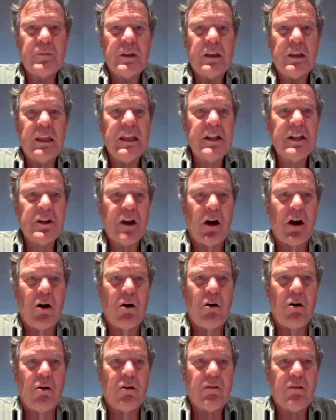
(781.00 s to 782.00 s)
end
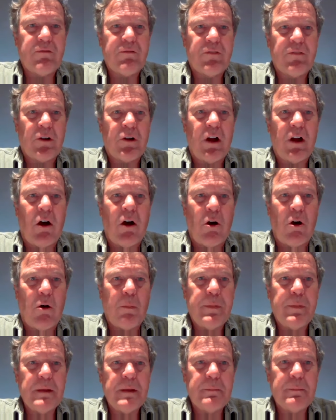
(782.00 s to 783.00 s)
all for all
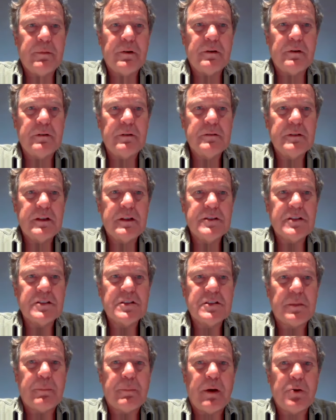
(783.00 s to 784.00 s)
people? Is it
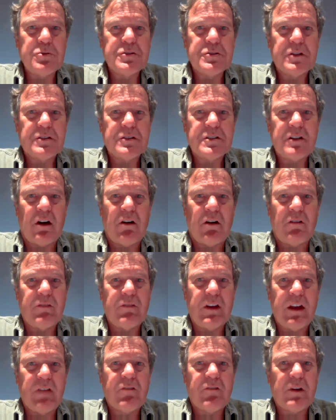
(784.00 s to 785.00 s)
supposed to
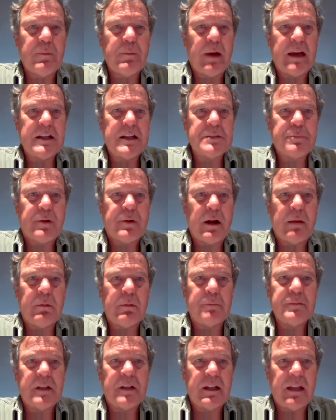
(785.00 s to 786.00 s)
solve everybody's
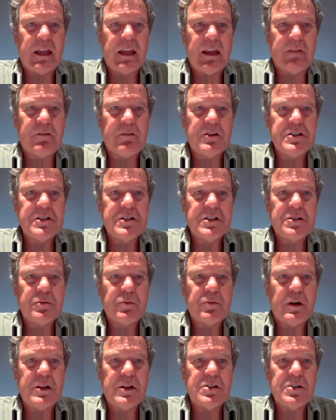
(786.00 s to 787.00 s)
problems in every
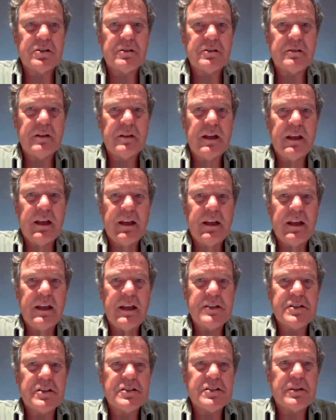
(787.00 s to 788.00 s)
situation?
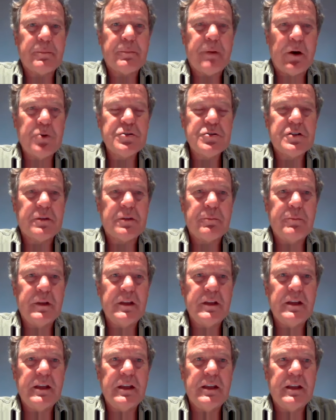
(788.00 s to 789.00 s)
Is it supposed to
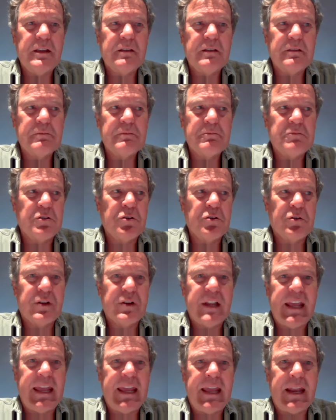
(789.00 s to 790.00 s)
be your
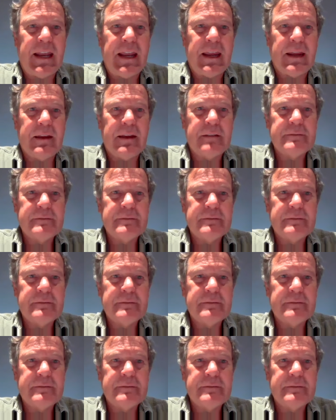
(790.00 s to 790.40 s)
nanny?